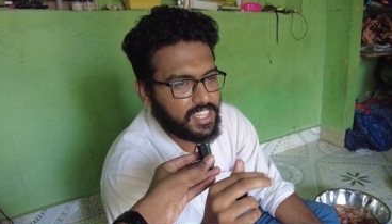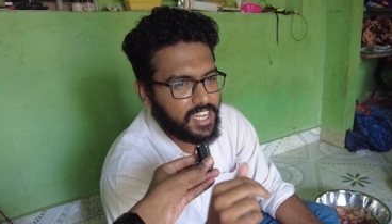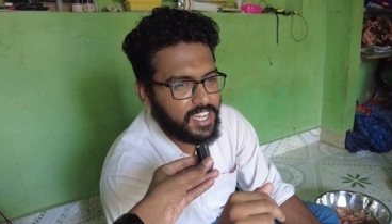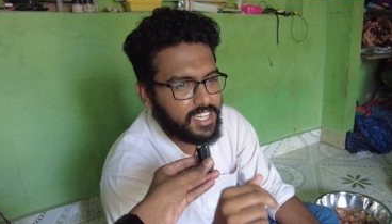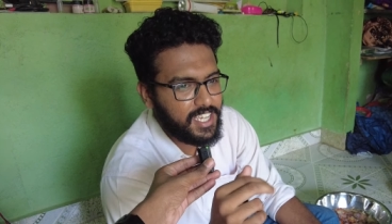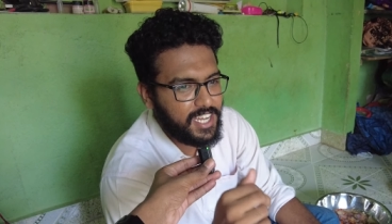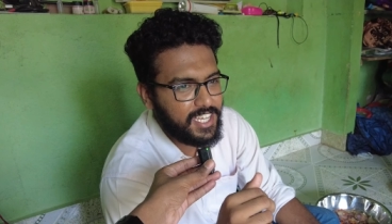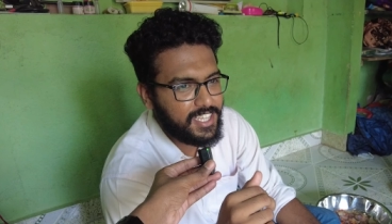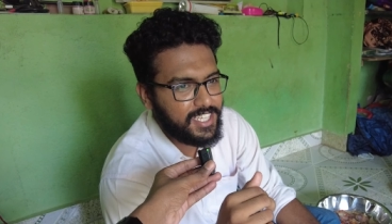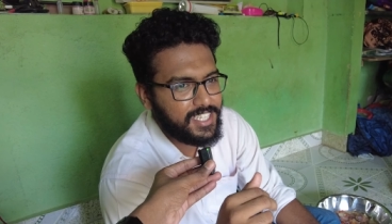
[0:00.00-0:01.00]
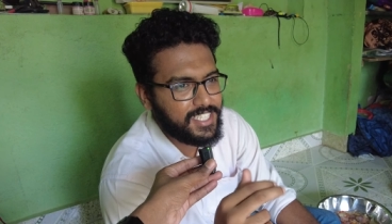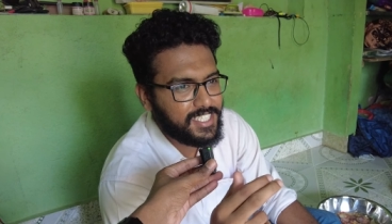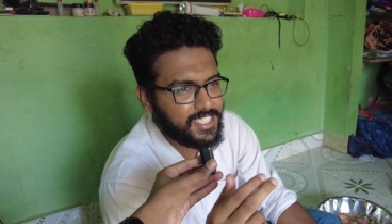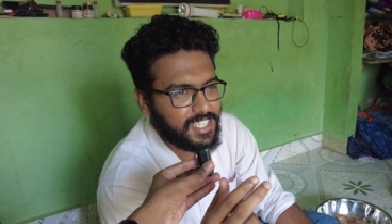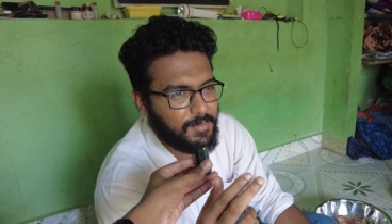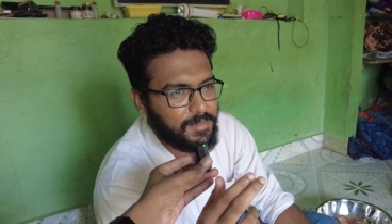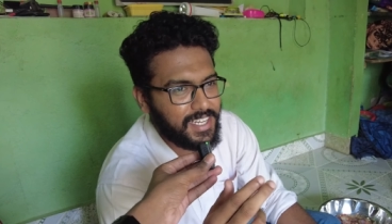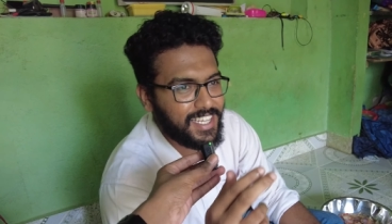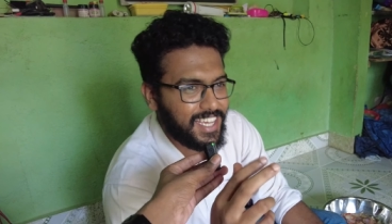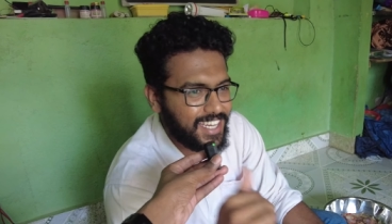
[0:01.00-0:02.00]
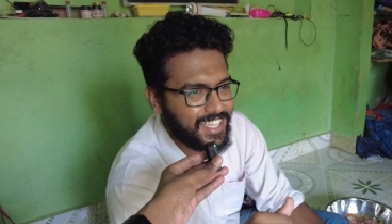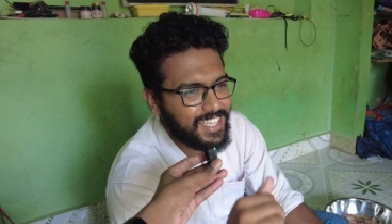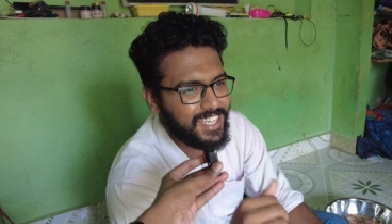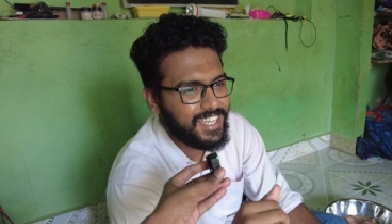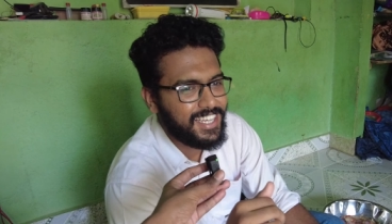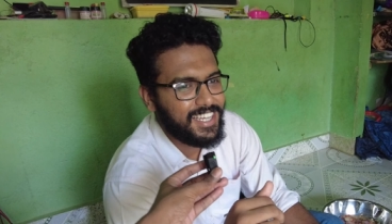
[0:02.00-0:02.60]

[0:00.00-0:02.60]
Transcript: Andhra ennadu Tamil ennadu